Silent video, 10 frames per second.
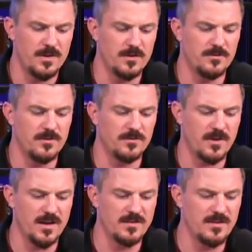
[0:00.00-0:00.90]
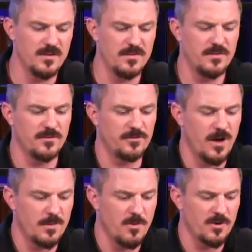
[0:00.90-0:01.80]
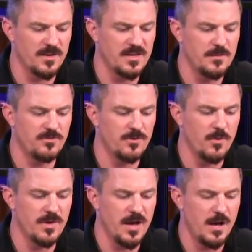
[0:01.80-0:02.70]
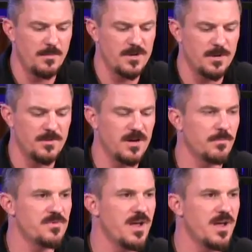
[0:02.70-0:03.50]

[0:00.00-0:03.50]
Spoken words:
is this idea that the stock market keeps going up and up and up,